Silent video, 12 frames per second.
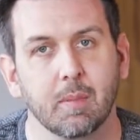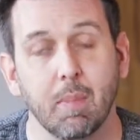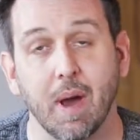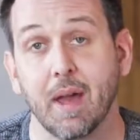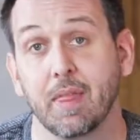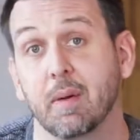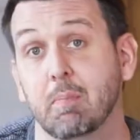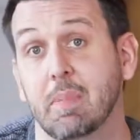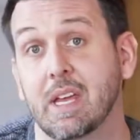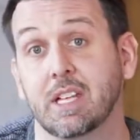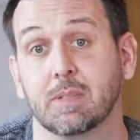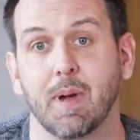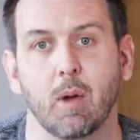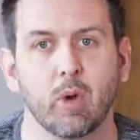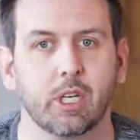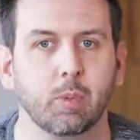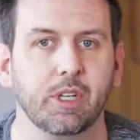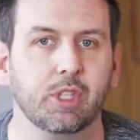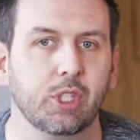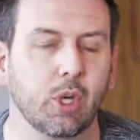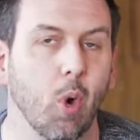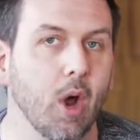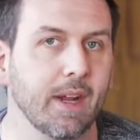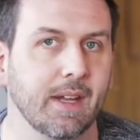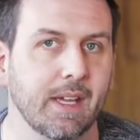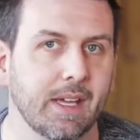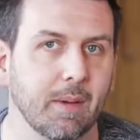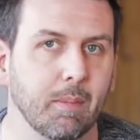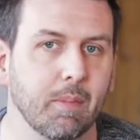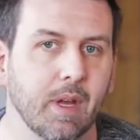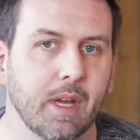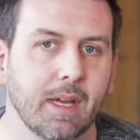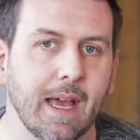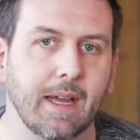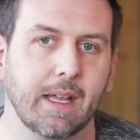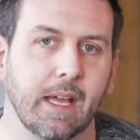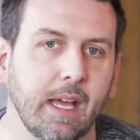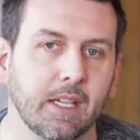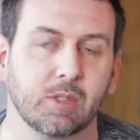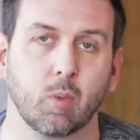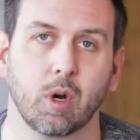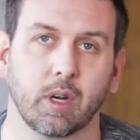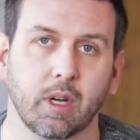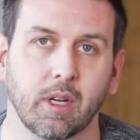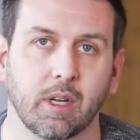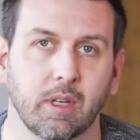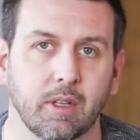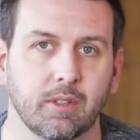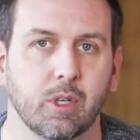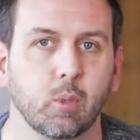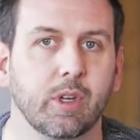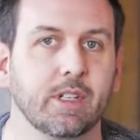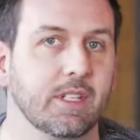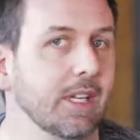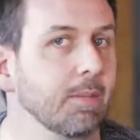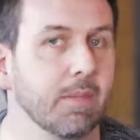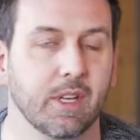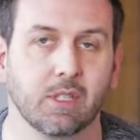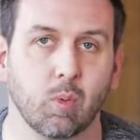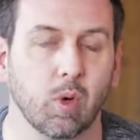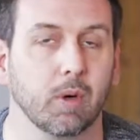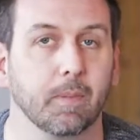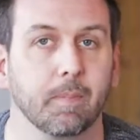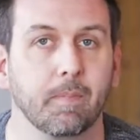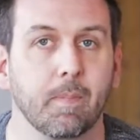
by the means by which we join Him and His work to redeem this world.